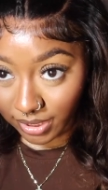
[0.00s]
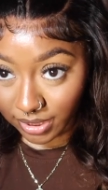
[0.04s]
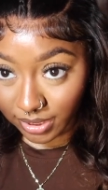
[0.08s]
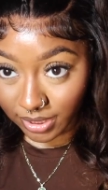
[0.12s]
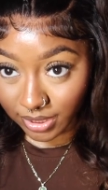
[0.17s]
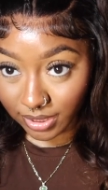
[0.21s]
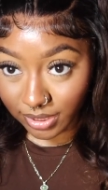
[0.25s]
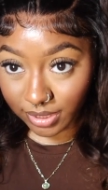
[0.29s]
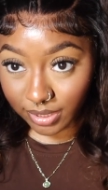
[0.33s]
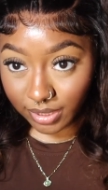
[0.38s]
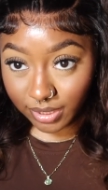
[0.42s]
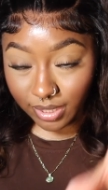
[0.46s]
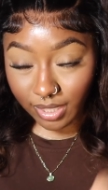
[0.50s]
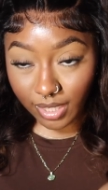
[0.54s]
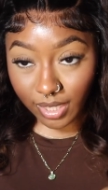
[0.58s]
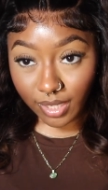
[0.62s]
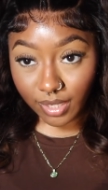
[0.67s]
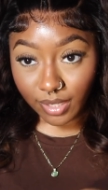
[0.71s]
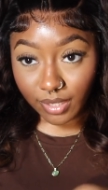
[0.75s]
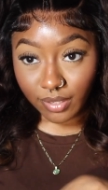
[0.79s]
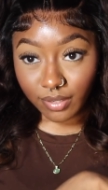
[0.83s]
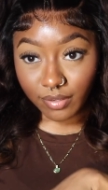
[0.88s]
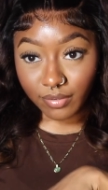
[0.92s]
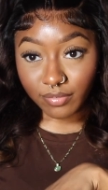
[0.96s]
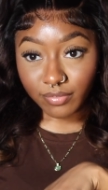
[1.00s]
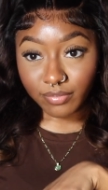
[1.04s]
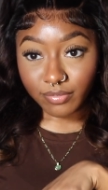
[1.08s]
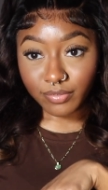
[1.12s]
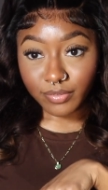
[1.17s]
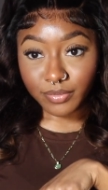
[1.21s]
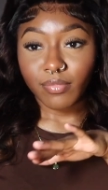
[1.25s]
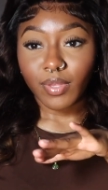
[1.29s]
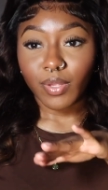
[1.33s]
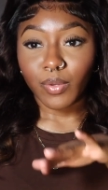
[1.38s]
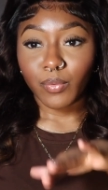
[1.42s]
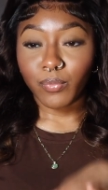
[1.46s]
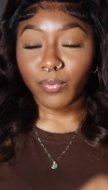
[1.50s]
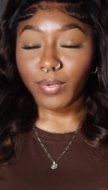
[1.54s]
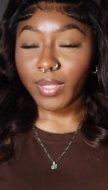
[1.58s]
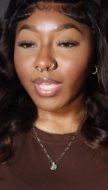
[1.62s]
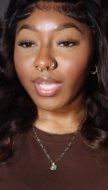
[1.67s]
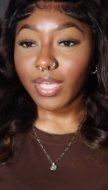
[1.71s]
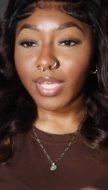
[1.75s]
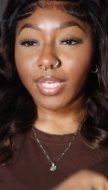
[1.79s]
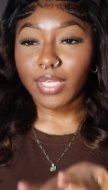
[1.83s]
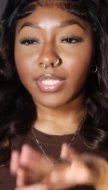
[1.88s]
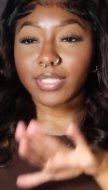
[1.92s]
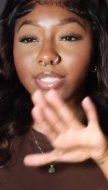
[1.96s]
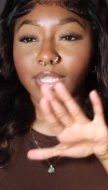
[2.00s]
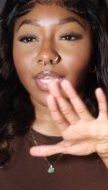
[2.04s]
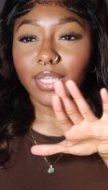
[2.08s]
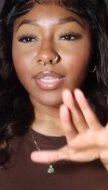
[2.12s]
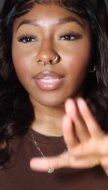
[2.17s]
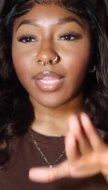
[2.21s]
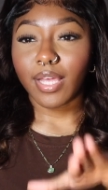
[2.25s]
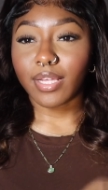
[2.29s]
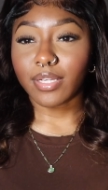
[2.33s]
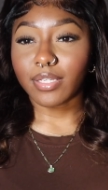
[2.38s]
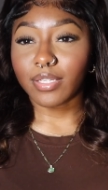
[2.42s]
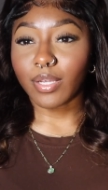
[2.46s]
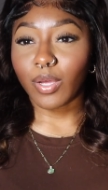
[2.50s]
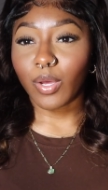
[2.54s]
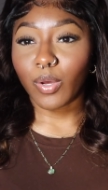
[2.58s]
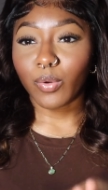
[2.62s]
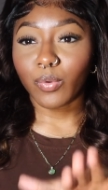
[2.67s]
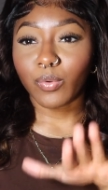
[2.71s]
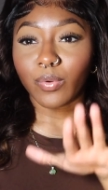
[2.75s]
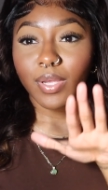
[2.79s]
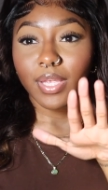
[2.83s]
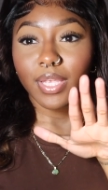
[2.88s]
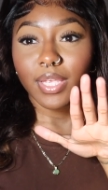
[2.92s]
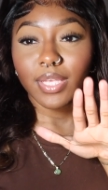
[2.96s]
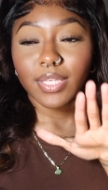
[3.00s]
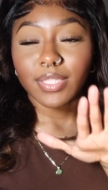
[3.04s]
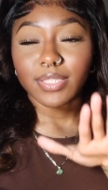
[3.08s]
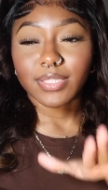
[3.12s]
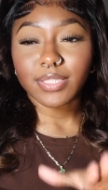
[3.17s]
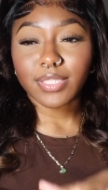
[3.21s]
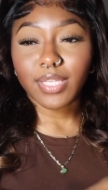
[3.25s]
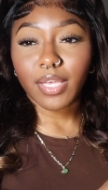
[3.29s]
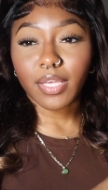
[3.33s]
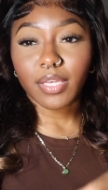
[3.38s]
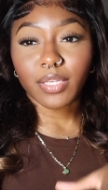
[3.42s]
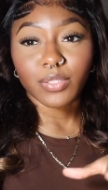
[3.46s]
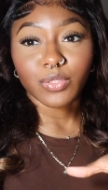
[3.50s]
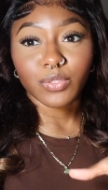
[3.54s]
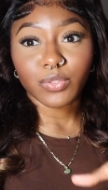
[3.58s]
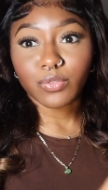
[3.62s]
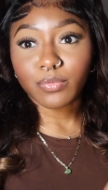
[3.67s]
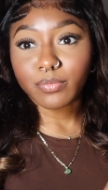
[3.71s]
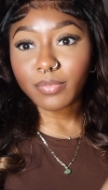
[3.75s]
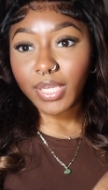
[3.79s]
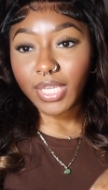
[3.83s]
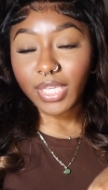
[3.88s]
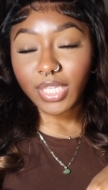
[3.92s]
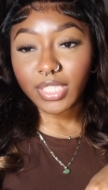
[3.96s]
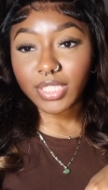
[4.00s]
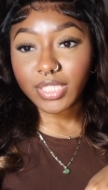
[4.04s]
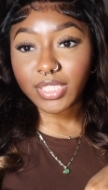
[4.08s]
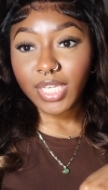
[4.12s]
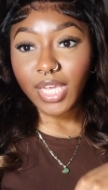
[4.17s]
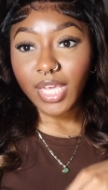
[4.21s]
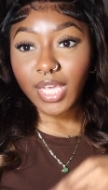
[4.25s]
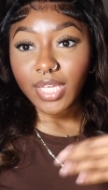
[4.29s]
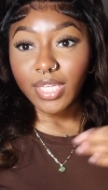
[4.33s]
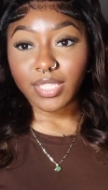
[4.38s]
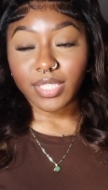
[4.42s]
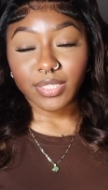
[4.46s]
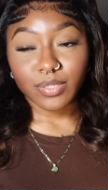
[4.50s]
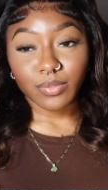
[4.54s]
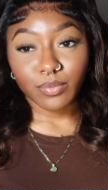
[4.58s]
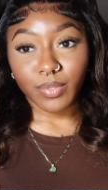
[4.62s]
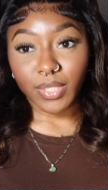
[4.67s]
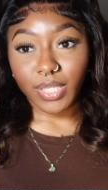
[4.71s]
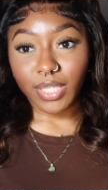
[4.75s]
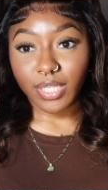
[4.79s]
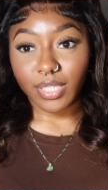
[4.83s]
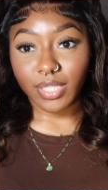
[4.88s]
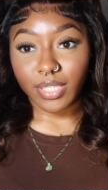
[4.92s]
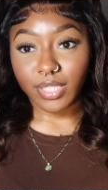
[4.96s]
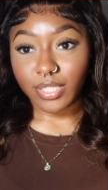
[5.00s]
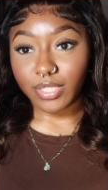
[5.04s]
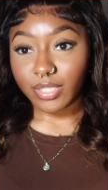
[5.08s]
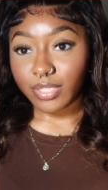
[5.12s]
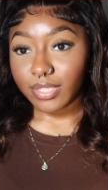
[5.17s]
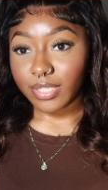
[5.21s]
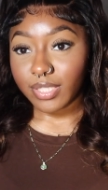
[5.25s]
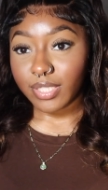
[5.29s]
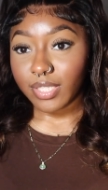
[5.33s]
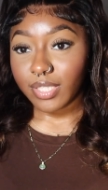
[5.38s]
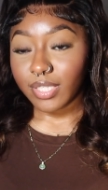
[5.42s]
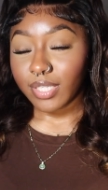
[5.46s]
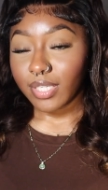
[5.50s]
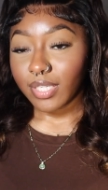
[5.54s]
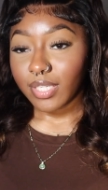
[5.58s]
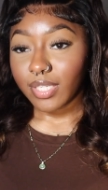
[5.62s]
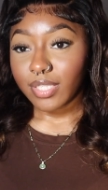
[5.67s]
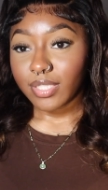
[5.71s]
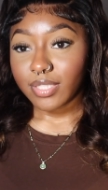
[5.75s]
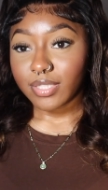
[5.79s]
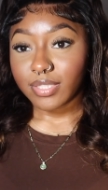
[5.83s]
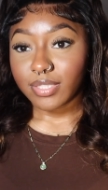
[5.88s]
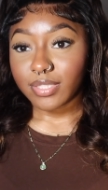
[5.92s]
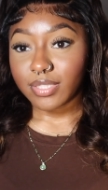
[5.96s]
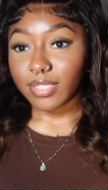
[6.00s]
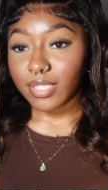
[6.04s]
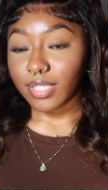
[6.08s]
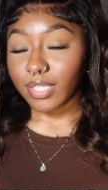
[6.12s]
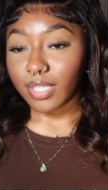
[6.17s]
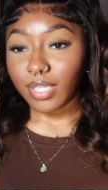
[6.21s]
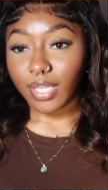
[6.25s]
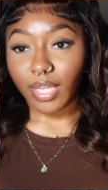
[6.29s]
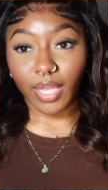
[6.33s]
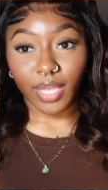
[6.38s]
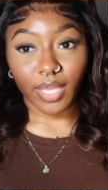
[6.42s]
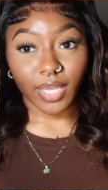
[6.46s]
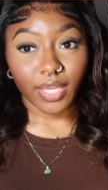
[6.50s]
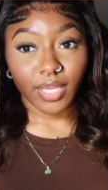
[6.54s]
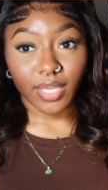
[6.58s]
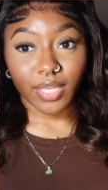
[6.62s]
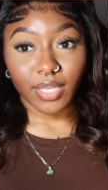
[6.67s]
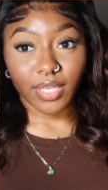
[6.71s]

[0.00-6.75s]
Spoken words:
just love wigs that don't take too much. This wig literally took like